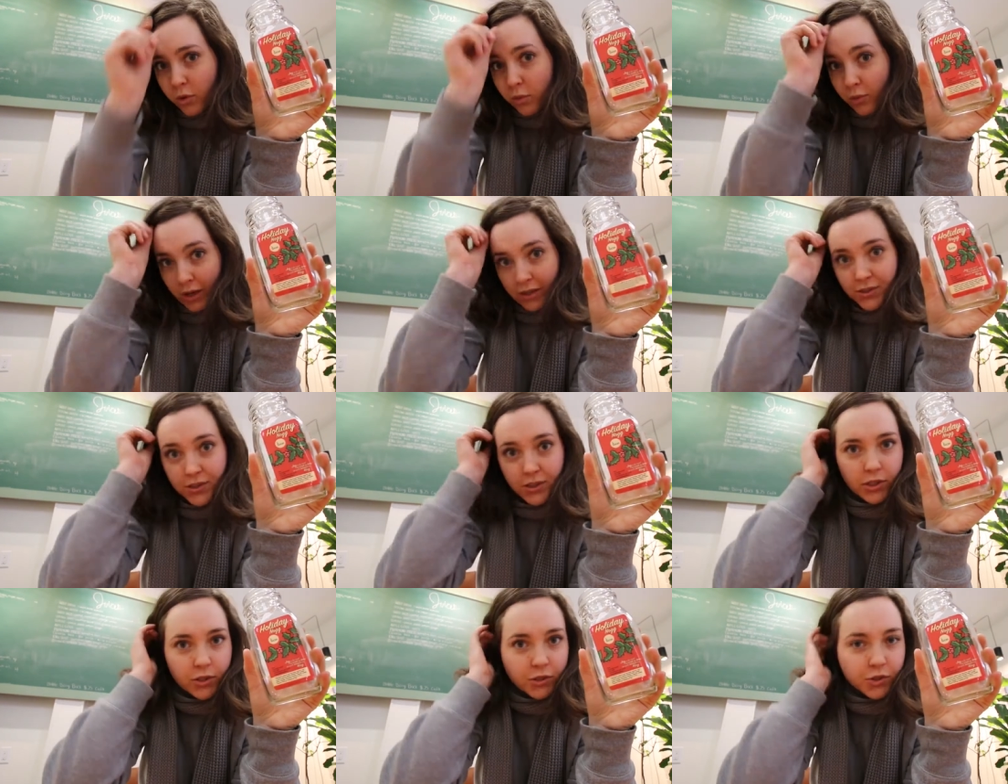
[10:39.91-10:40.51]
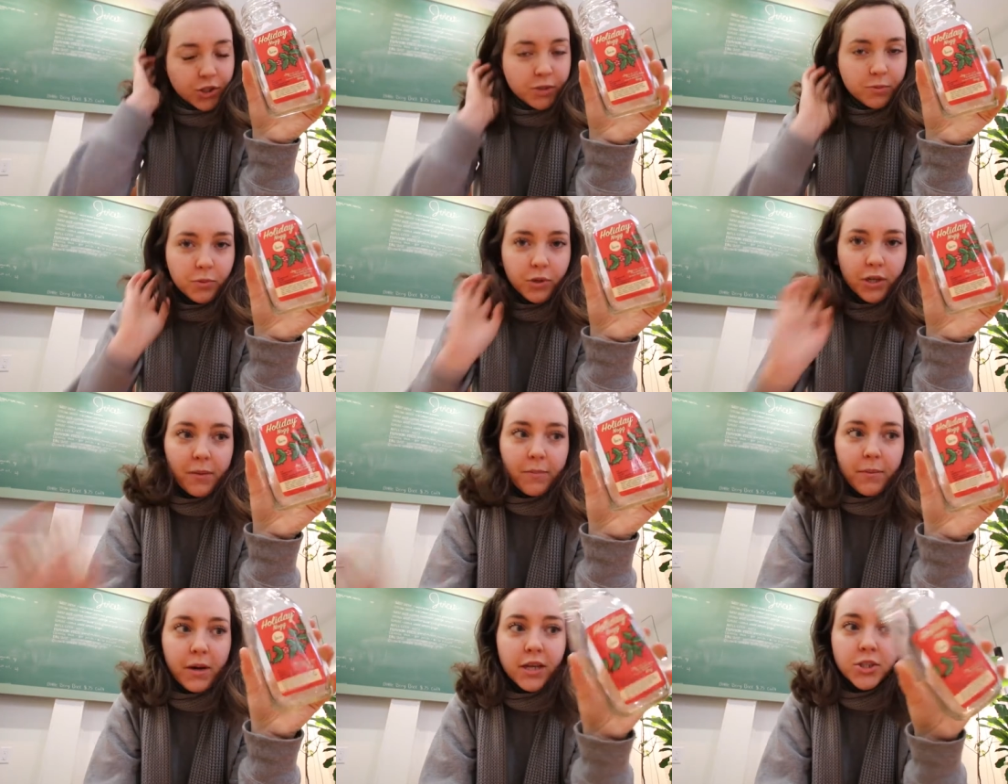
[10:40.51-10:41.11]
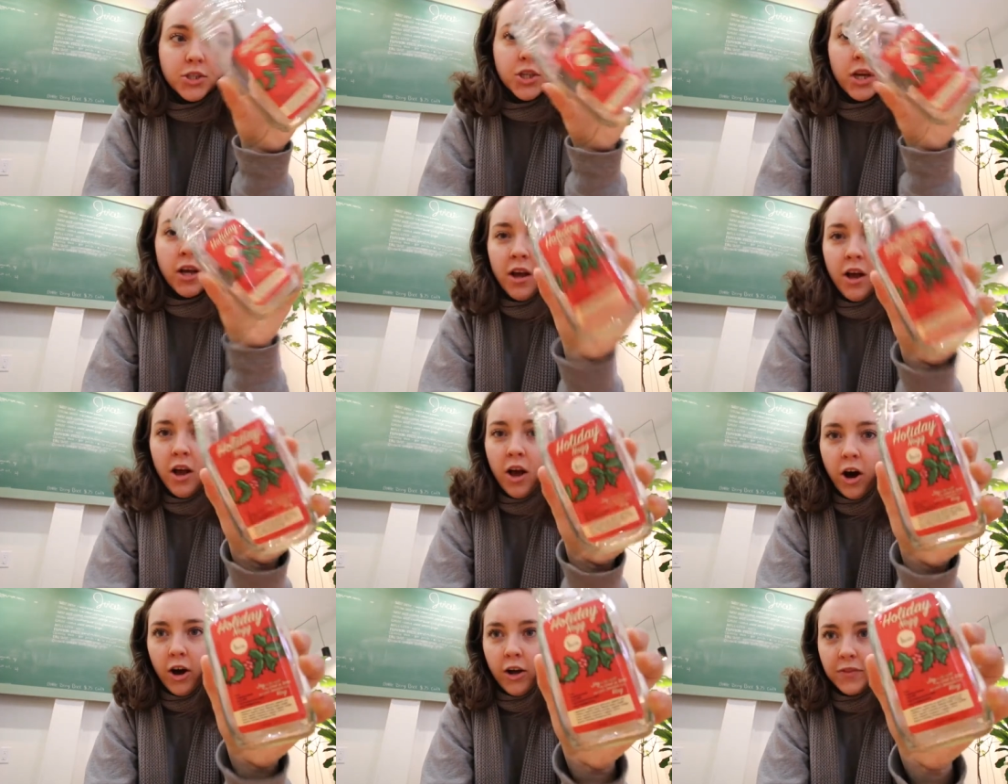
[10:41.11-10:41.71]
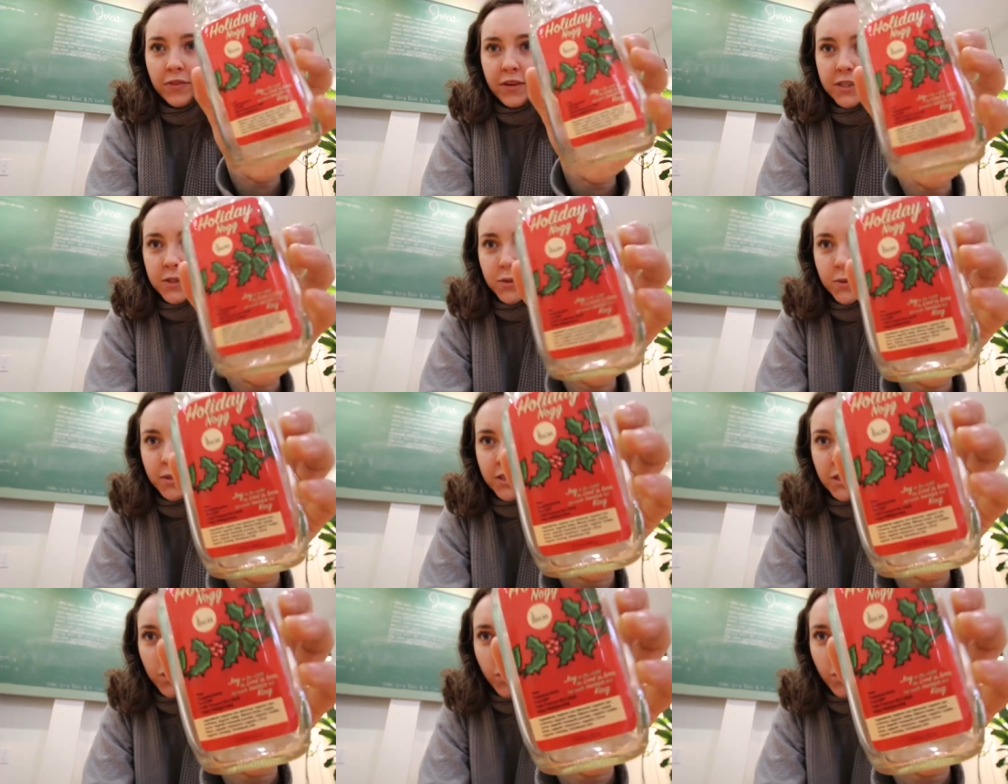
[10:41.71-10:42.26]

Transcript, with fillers: resolution pretty much on these ones